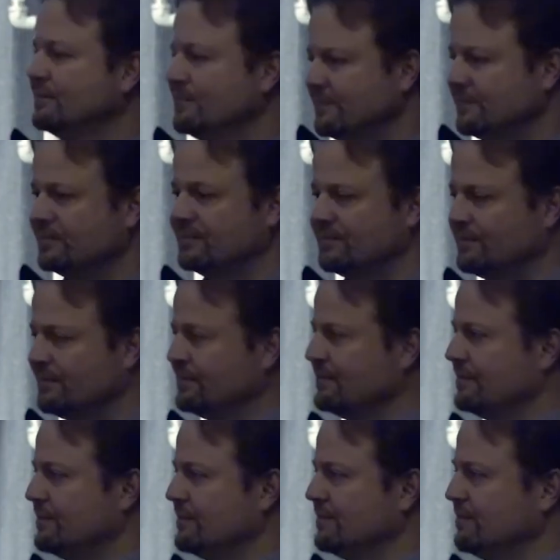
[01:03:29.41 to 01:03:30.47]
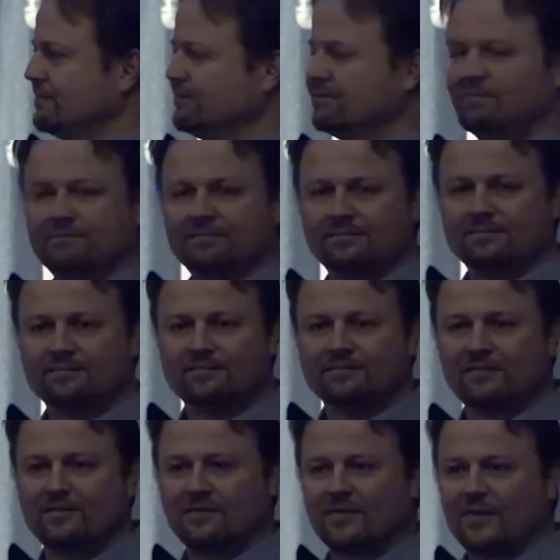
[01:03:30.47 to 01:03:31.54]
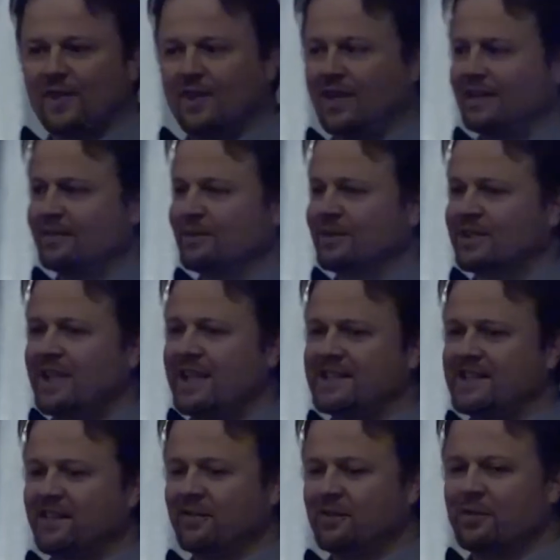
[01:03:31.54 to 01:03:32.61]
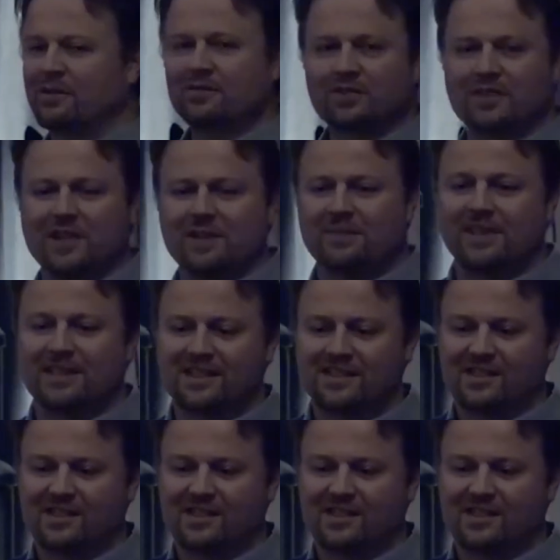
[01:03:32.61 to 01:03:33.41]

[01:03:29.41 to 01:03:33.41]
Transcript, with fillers: Thank you so much. All right. Well, thanks everyone for coming and